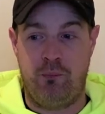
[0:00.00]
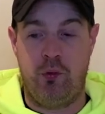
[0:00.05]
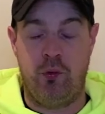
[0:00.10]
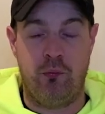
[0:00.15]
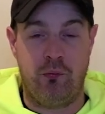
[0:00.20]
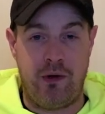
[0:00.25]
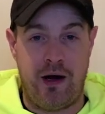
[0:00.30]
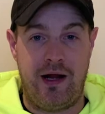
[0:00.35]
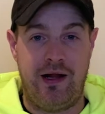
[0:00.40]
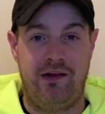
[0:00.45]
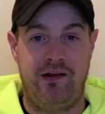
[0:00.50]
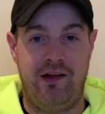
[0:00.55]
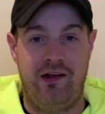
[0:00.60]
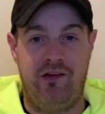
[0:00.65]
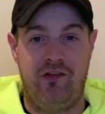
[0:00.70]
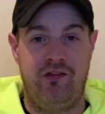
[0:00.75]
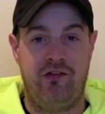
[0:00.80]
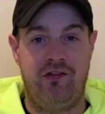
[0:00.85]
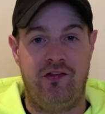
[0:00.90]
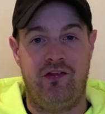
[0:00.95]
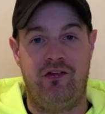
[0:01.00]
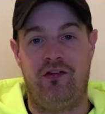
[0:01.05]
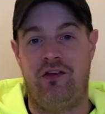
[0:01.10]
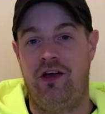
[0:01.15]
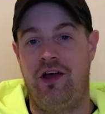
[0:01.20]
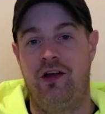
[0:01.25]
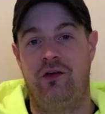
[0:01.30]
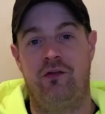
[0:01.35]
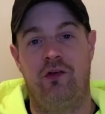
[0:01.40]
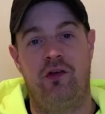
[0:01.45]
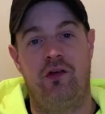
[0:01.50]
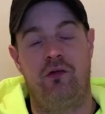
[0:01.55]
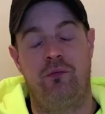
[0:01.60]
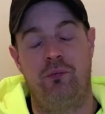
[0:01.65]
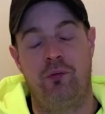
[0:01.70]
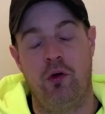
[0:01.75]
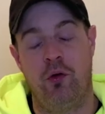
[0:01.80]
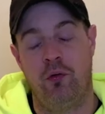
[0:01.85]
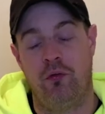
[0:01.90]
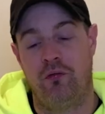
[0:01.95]
boomerang things in the side of it. It's
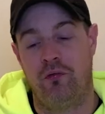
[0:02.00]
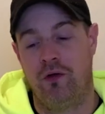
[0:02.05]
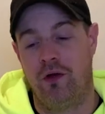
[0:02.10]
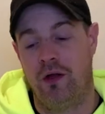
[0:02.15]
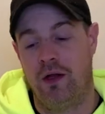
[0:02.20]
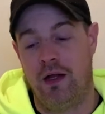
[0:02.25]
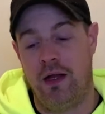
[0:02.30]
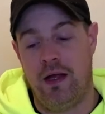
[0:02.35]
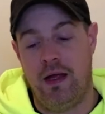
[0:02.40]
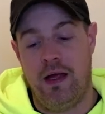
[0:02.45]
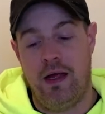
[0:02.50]
beautiful.